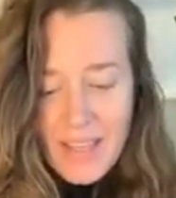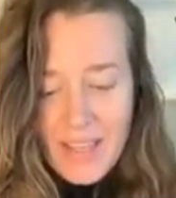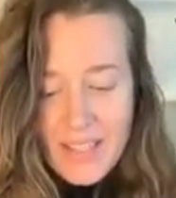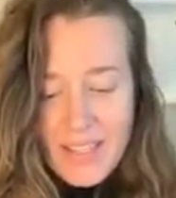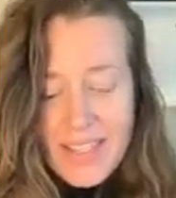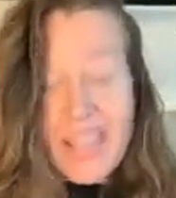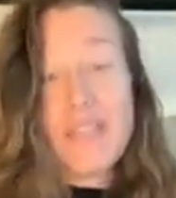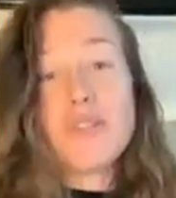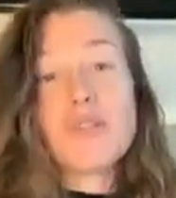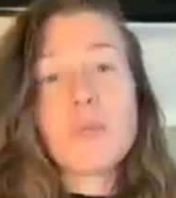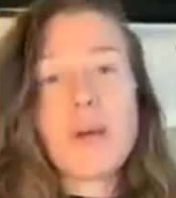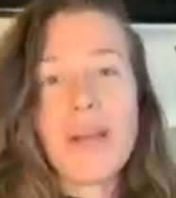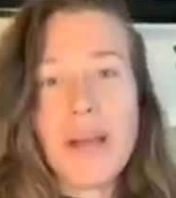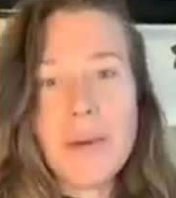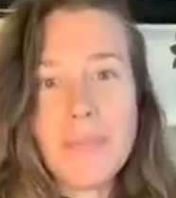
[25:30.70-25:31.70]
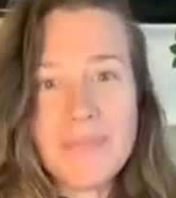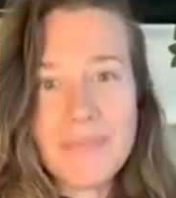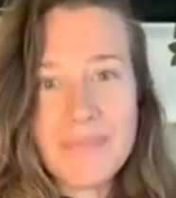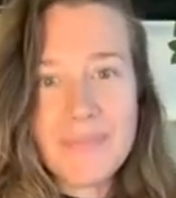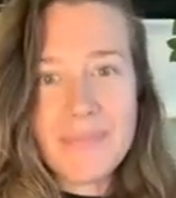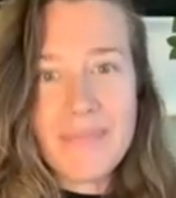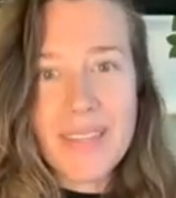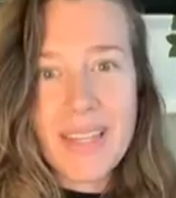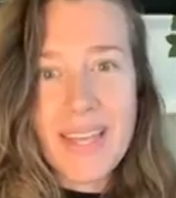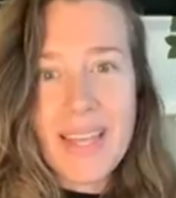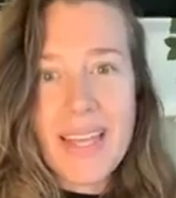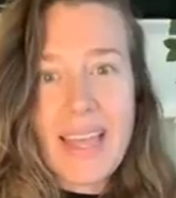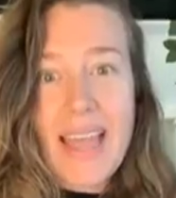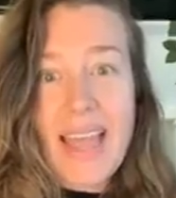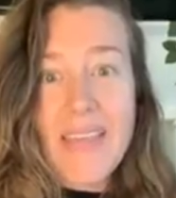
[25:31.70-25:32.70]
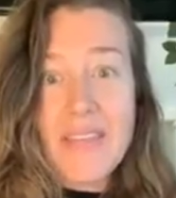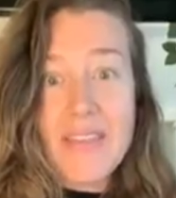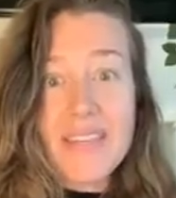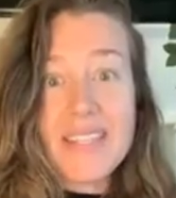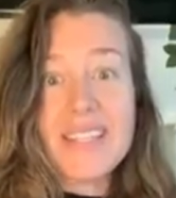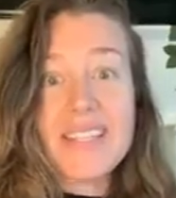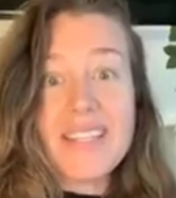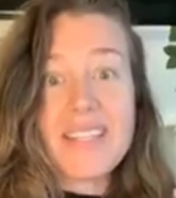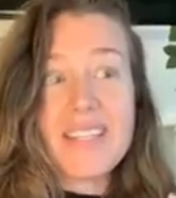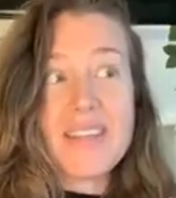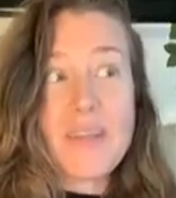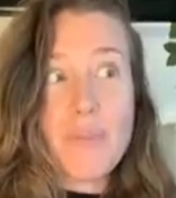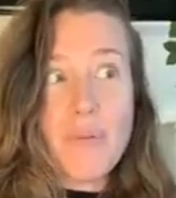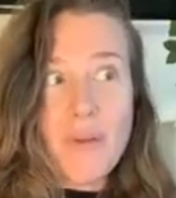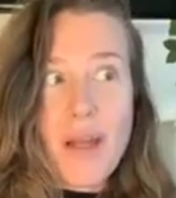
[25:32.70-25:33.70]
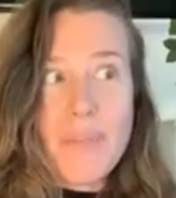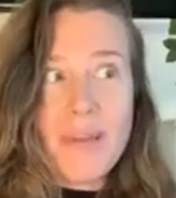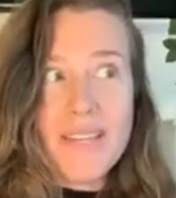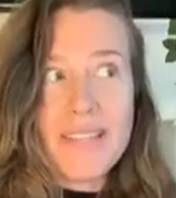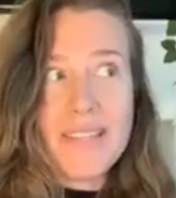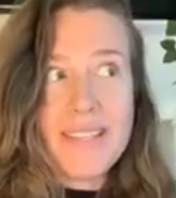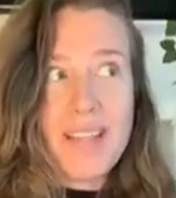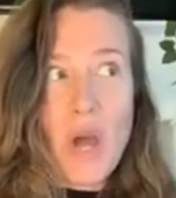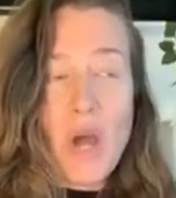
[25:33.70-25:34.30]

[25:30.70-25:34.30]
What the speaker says: sales went up, and this is the premise